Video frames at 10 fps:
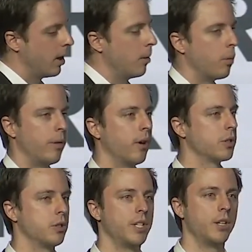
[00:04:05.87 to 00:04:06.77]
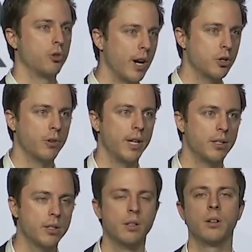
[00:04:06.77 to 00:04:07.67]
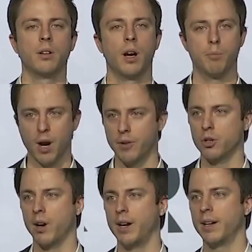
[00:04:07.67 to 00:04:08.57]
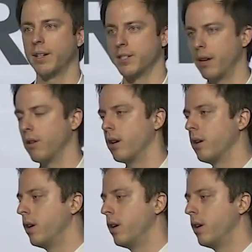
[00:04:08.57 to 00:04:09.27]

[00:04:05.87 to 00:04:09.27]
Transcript: But we've also seen treasuries, private credit, et cetera.